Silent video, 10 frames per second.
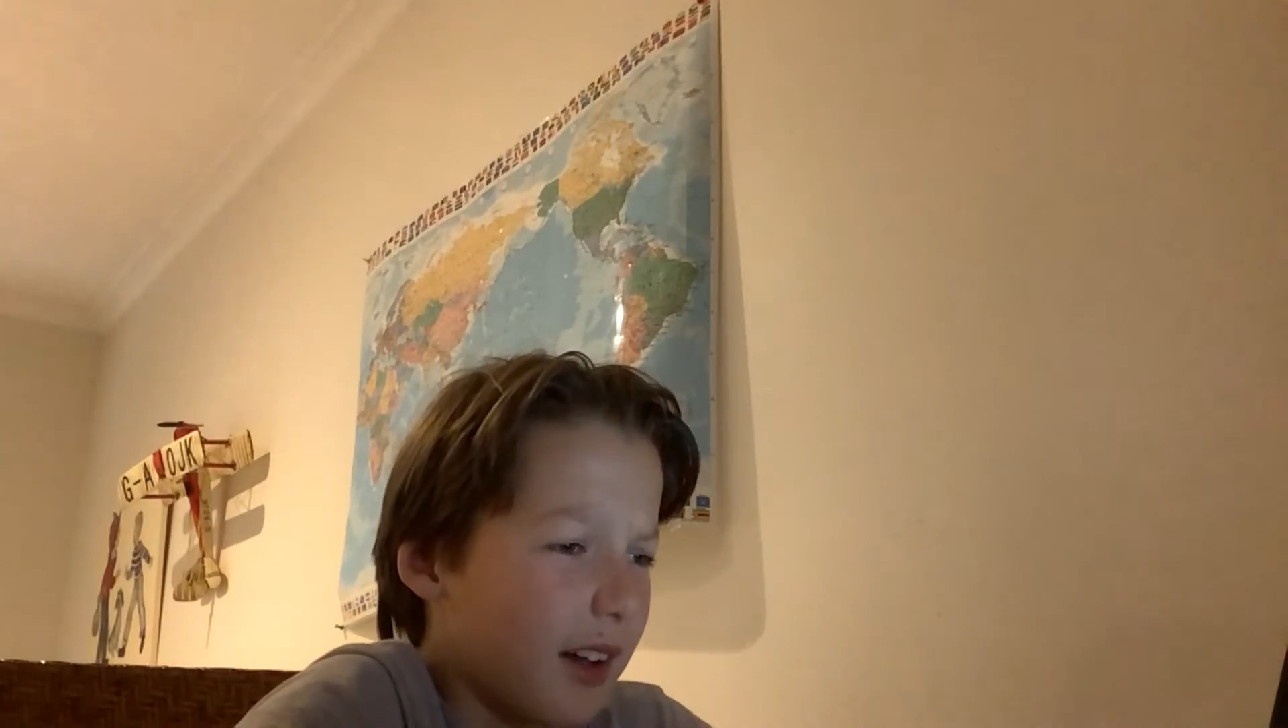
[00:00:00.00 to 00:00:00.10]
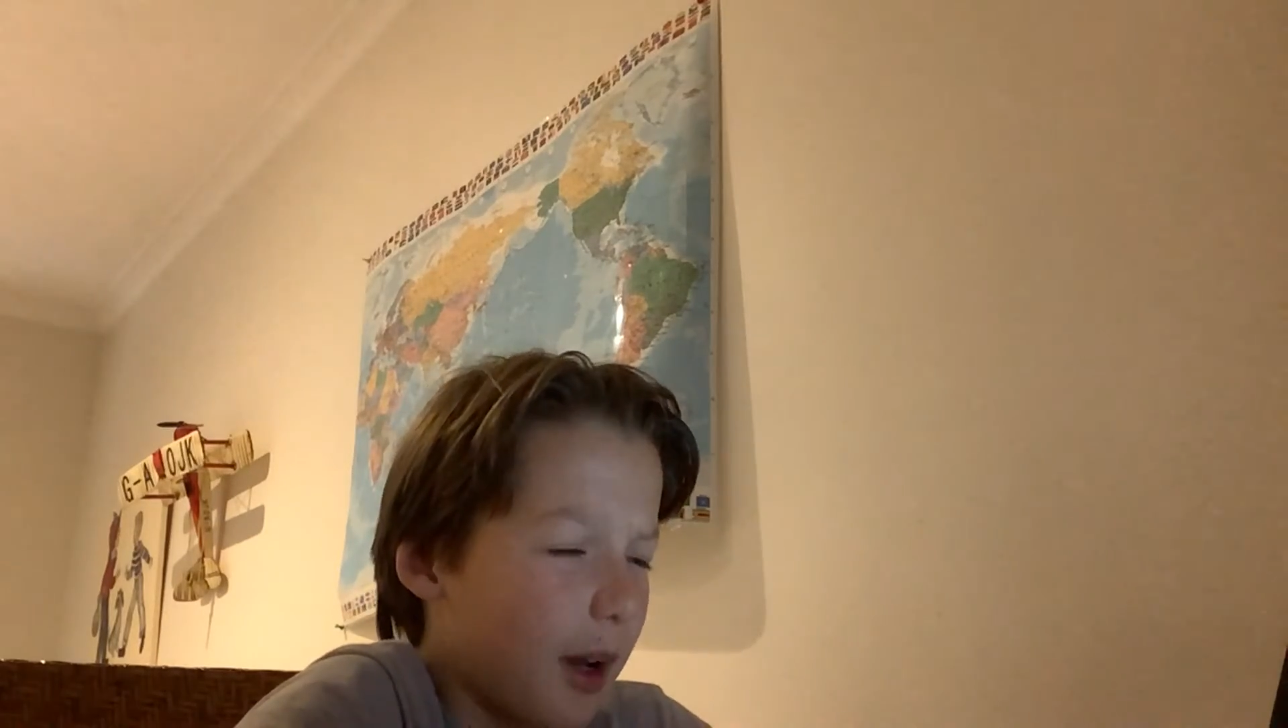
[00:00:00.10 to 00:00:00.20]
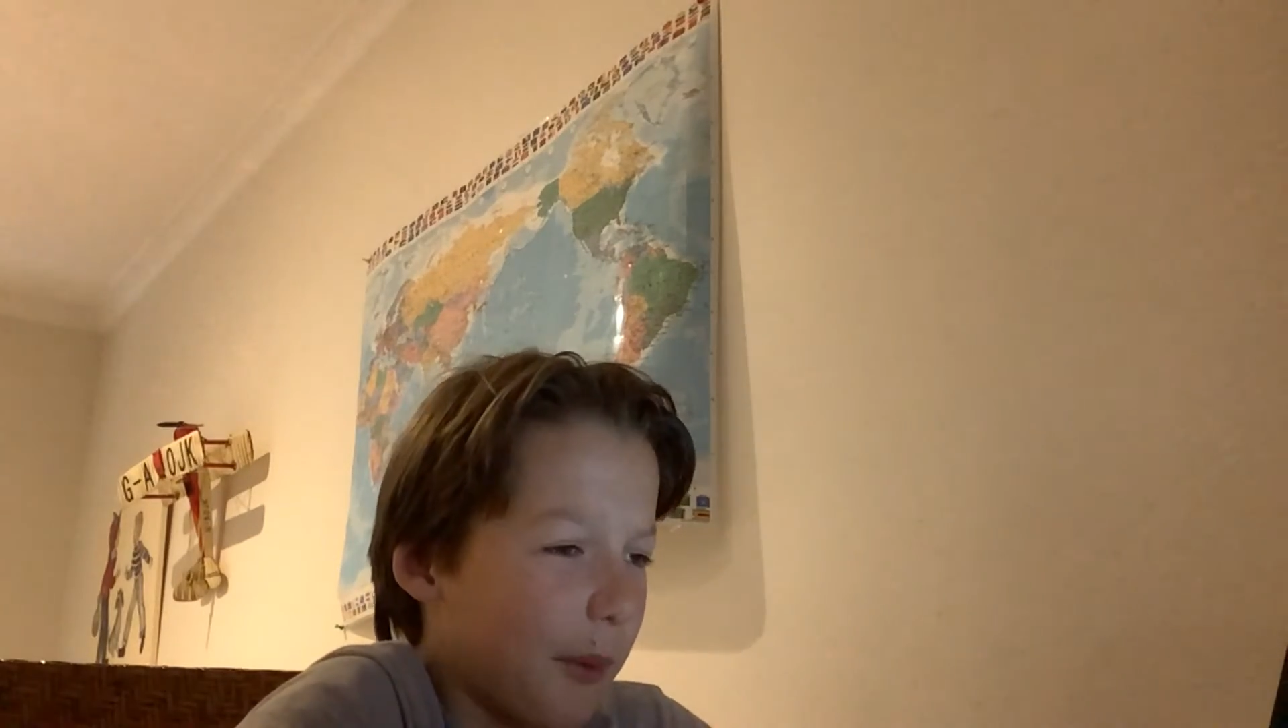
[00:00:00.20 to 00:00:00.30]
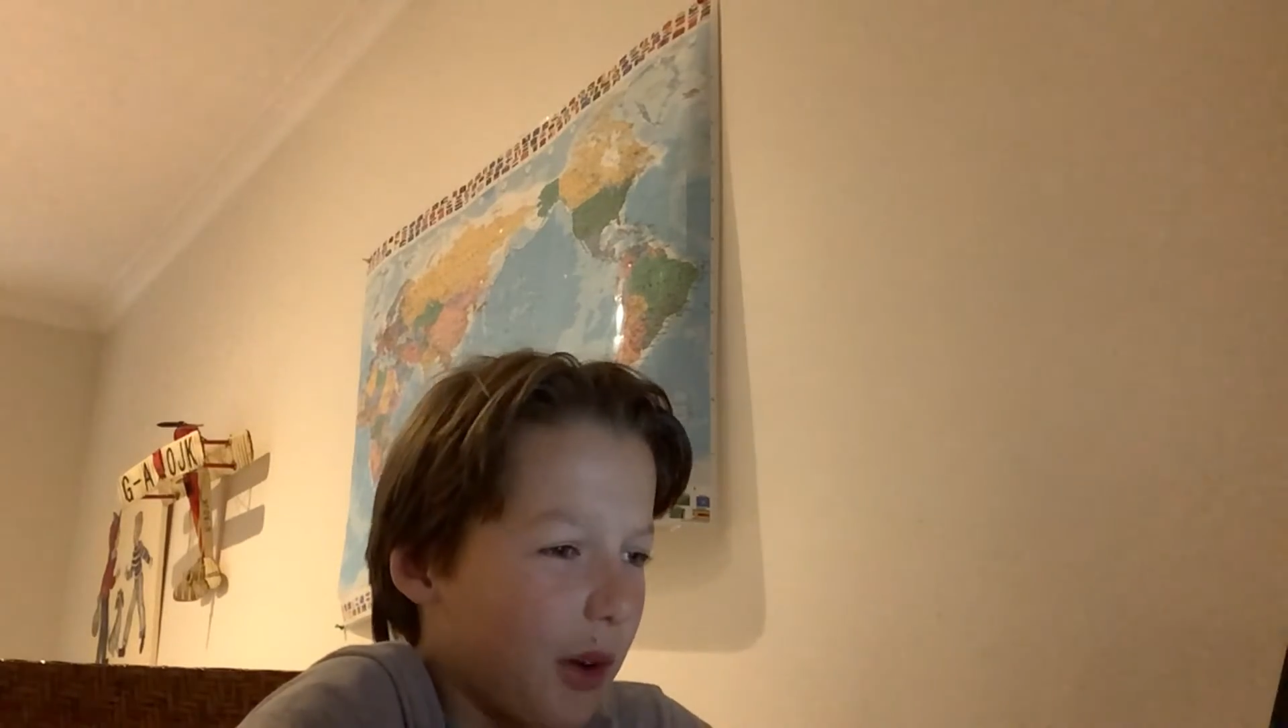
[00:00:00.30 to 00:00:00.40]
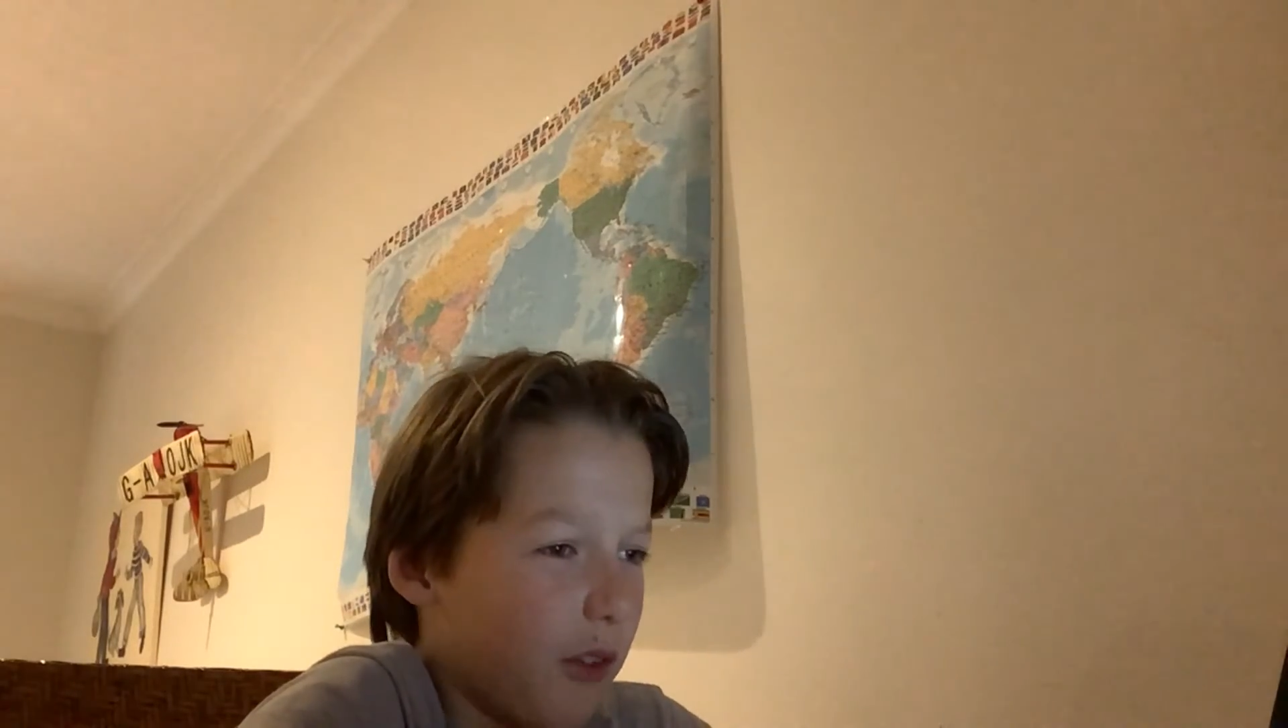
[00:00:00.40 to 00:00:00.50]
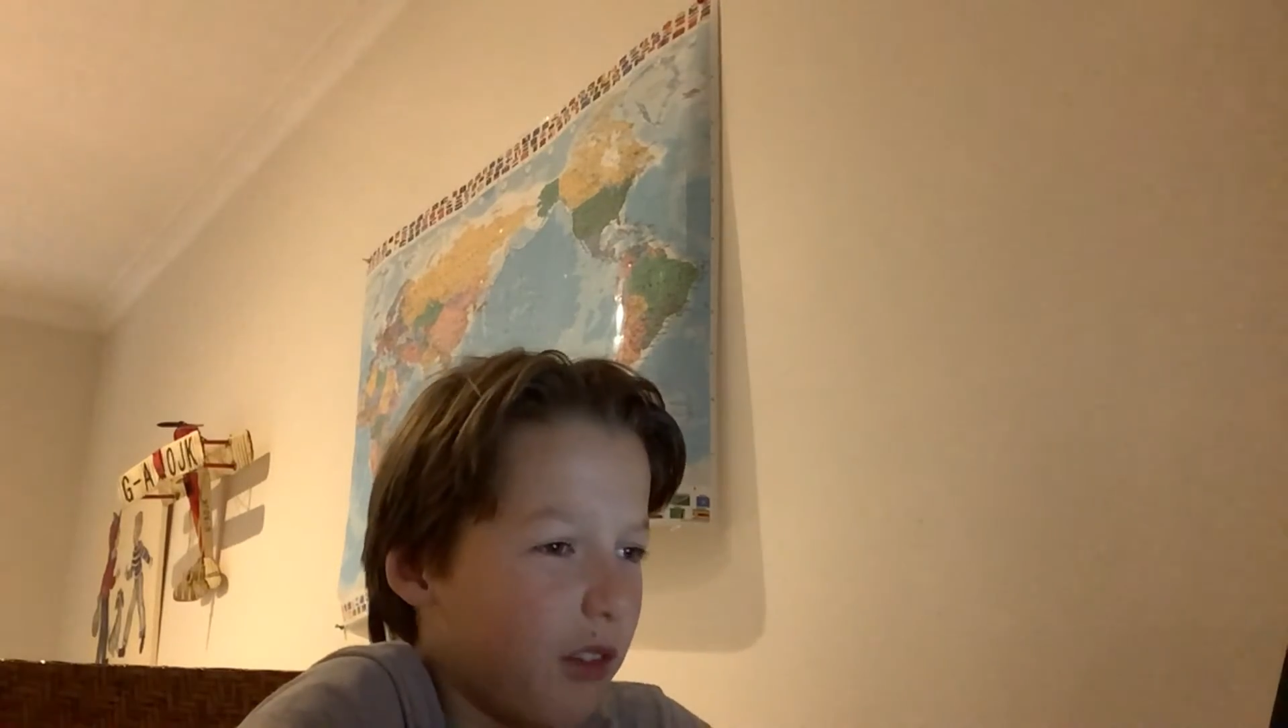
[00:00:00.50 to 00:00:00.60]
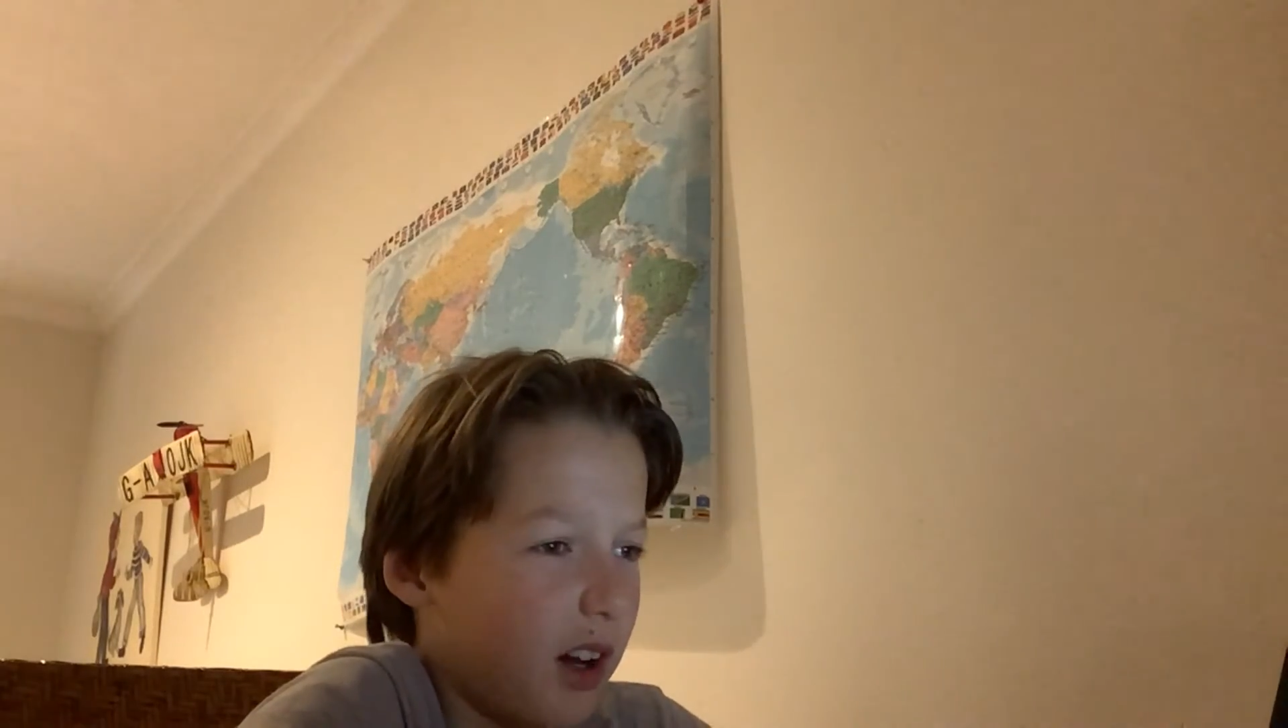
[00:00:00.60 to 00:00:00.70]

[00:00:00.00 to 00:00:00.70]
coming off